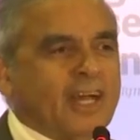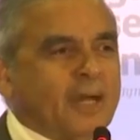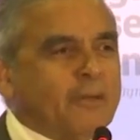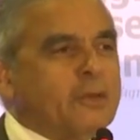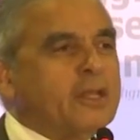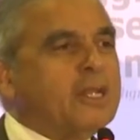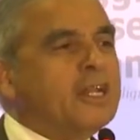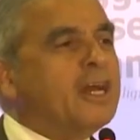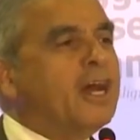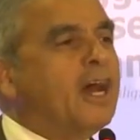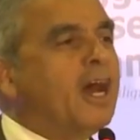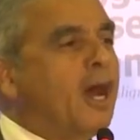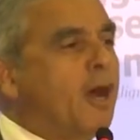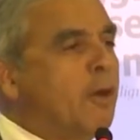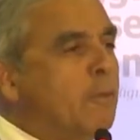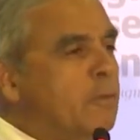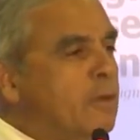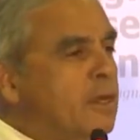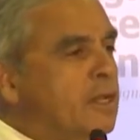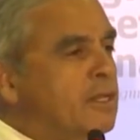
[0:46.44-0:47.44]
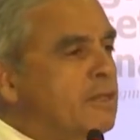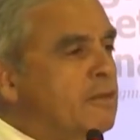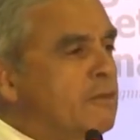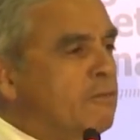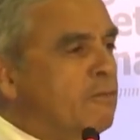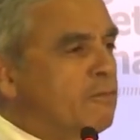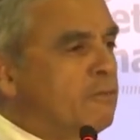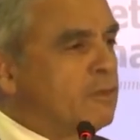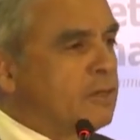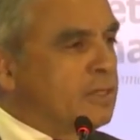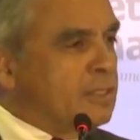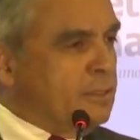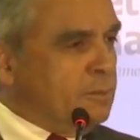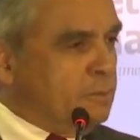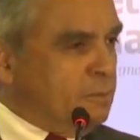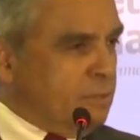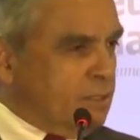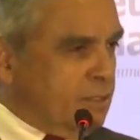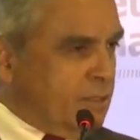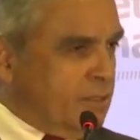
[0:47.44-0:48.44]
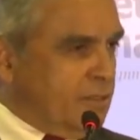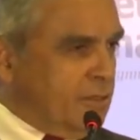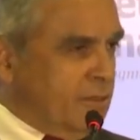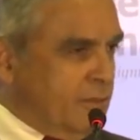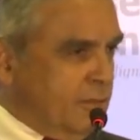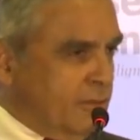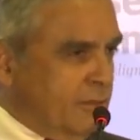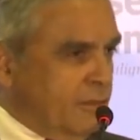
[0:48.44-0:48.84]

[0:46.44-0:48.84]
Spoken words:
I mean, how many firms